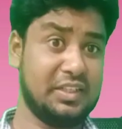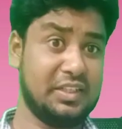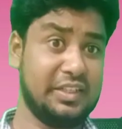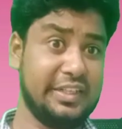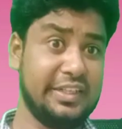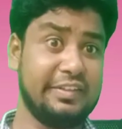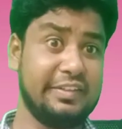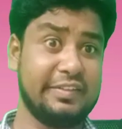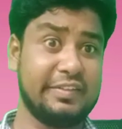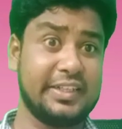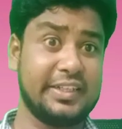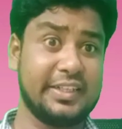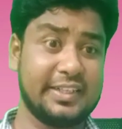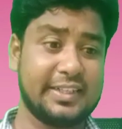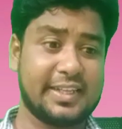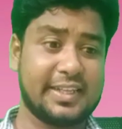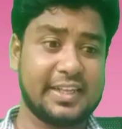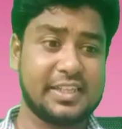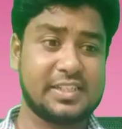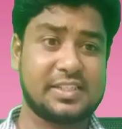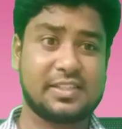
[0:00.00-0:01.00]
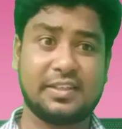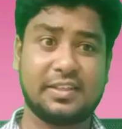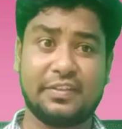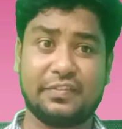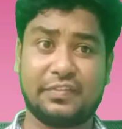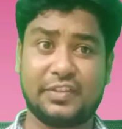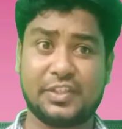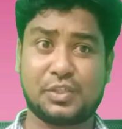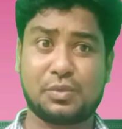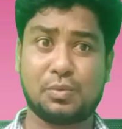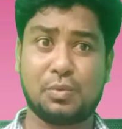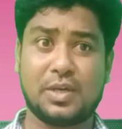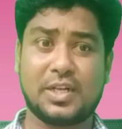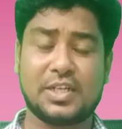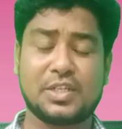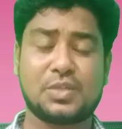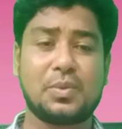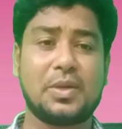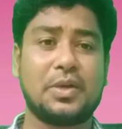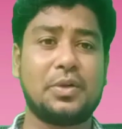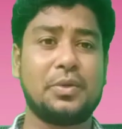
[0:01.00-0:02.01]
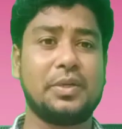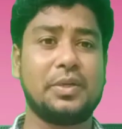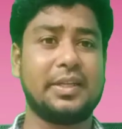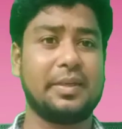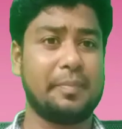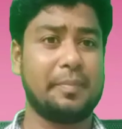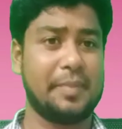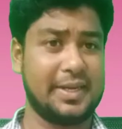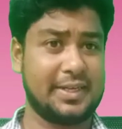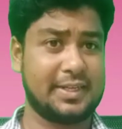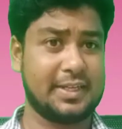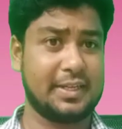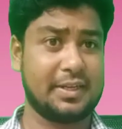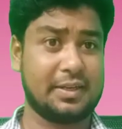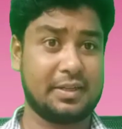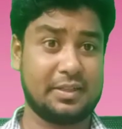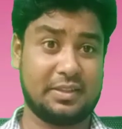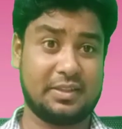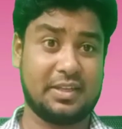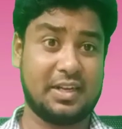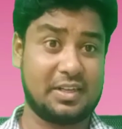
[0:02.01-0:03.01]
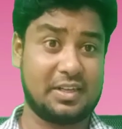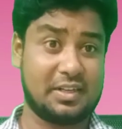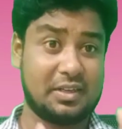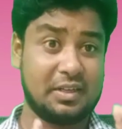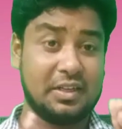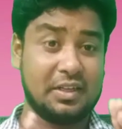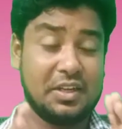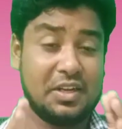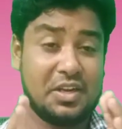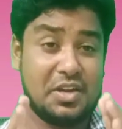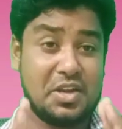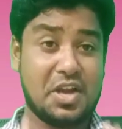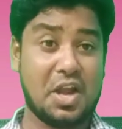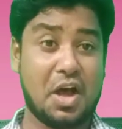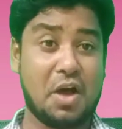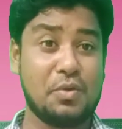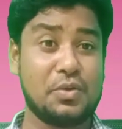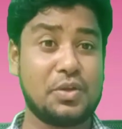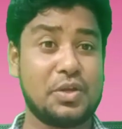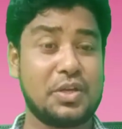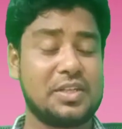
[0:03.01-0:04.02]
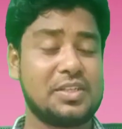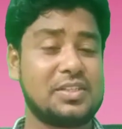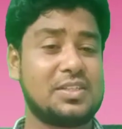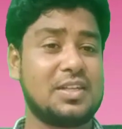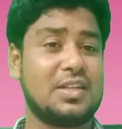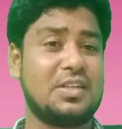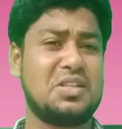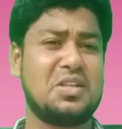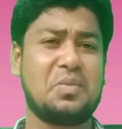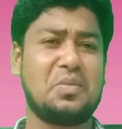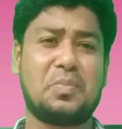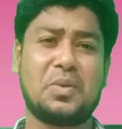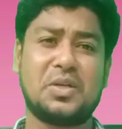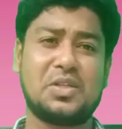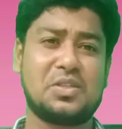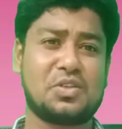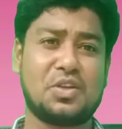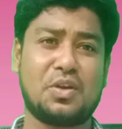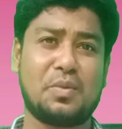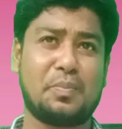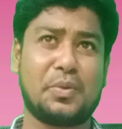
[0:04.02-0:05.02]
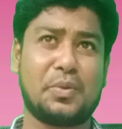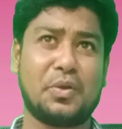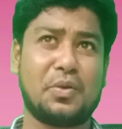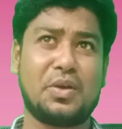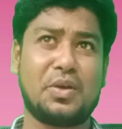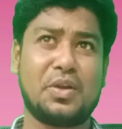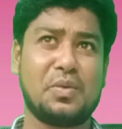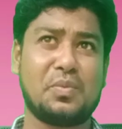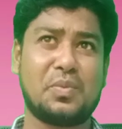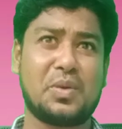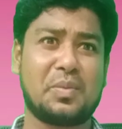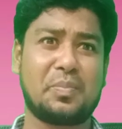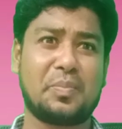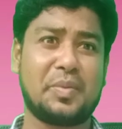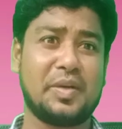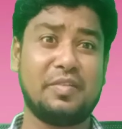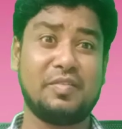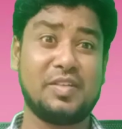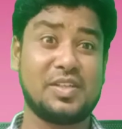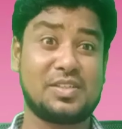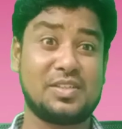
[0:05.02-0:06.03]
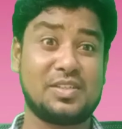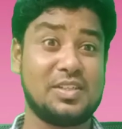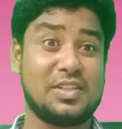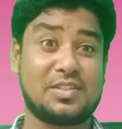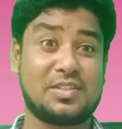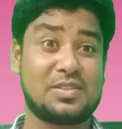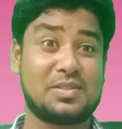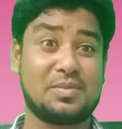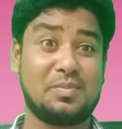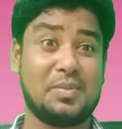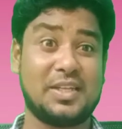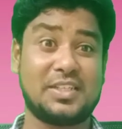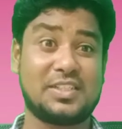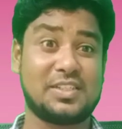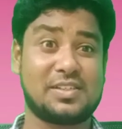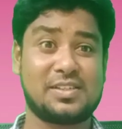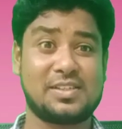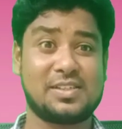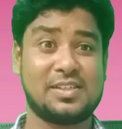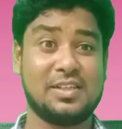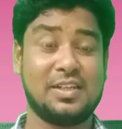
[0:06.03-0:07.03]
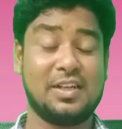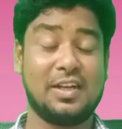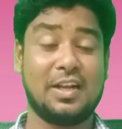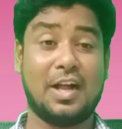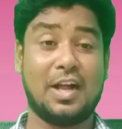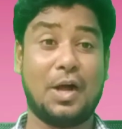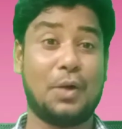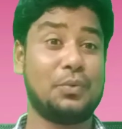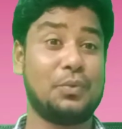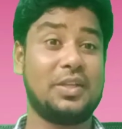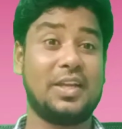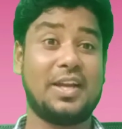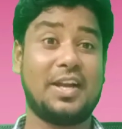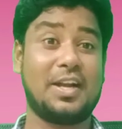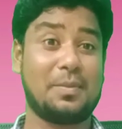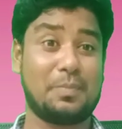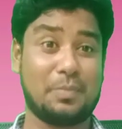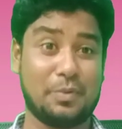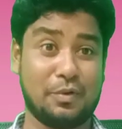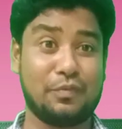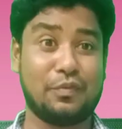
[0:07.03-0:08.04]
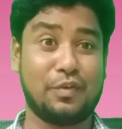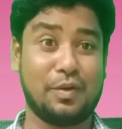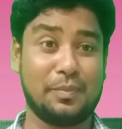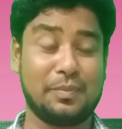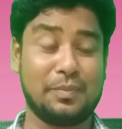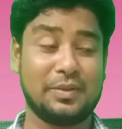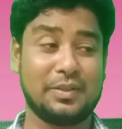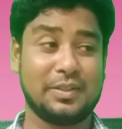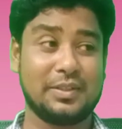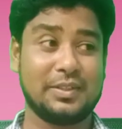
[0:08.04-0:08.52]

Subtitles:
even in case if the students were doing better, that now your result depends on purely your previous year's batches, how they had performed.